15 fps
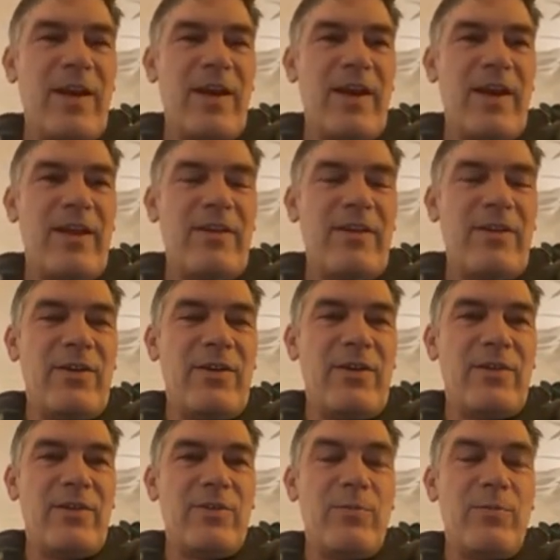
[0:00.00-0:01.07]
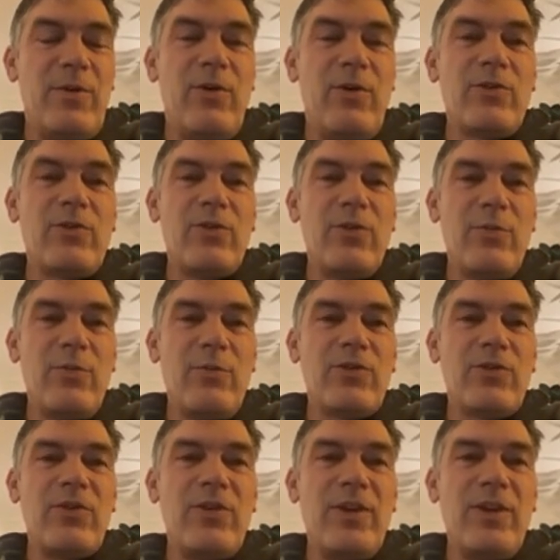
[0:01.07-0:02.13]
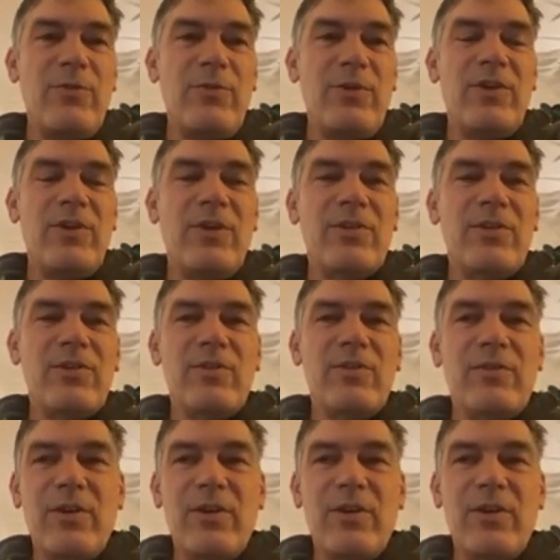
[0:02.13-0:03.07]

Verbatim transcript: and uh, also mostly with us